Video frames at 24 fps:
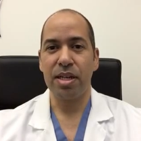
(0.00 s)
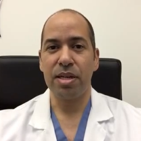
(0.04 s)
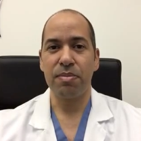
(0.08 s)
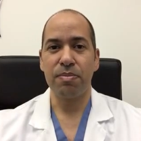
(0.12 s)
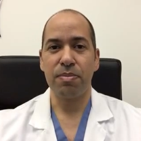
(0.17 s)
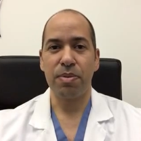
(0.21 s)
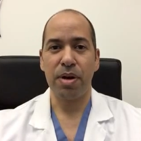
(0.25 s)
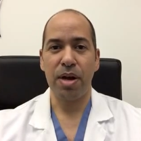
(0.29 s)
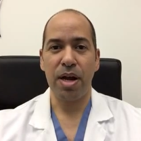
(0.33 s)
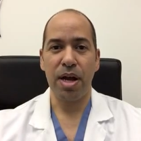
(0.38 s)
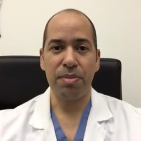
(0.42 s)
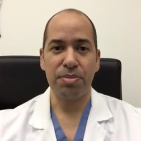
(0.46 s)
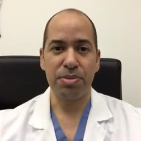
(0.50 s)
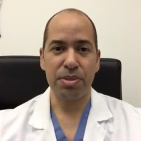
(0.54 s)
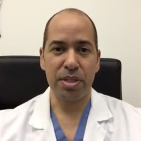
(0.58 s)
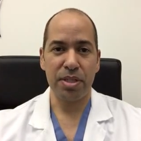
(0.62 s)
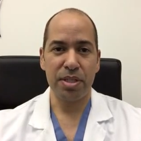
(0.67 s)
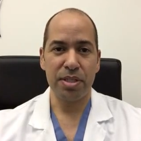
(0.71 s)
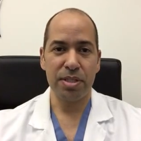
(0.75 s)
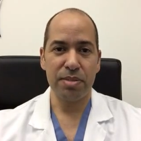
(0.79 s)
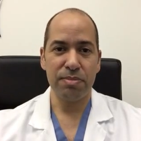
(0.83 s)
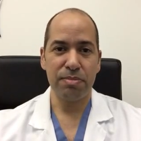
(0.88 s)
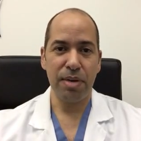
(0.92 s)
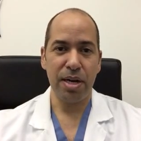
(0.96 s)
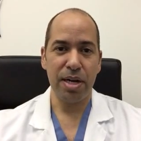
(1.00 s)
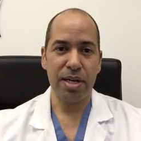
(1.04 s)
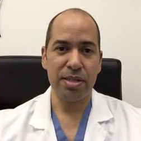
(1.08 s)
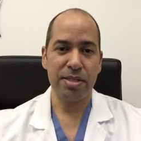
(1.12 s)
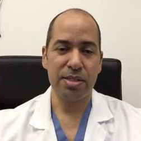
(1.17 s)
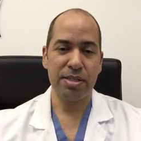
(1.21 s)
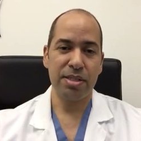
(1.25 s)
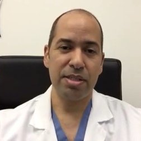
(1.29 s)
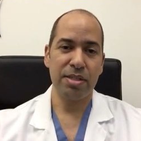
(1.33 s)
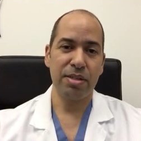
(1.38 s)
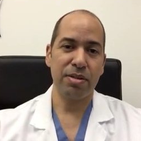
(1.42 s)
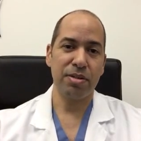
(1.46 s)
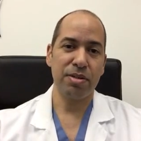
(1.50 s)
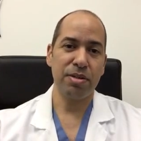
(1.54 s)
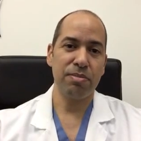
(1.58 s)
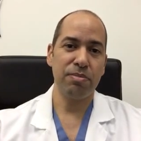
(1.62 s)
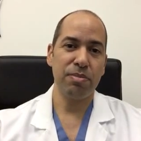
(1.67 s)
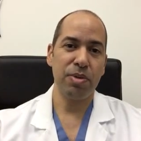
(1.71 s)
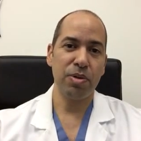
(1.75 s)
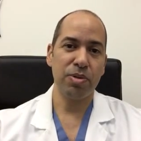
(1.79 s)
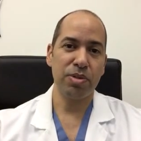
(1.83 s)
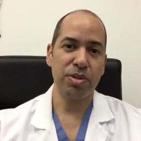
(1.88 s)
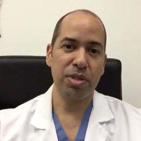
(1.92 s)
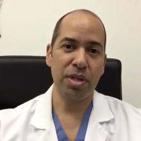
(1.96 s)
and perhaps clindamycin are the
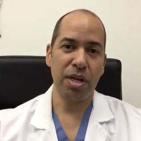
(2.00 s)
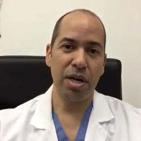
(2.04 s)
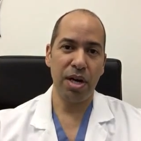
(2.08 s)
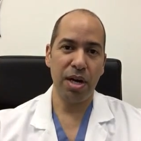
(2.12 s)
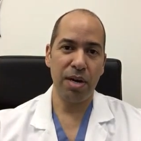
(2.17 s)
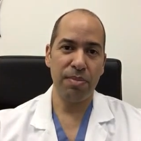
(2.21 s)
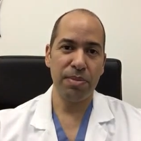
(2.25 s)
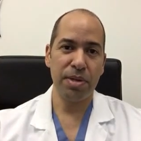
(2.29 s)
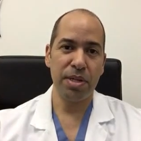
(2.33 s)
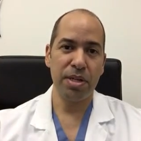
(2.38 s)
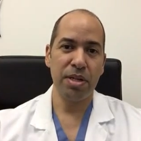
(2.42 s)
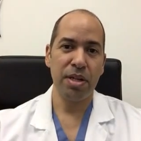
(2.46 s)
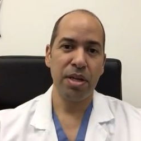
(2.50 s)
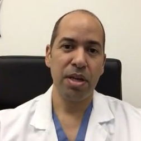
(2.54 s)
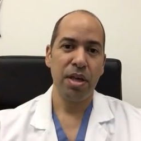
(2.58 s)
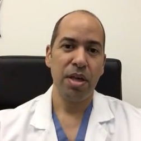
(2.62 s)
most common.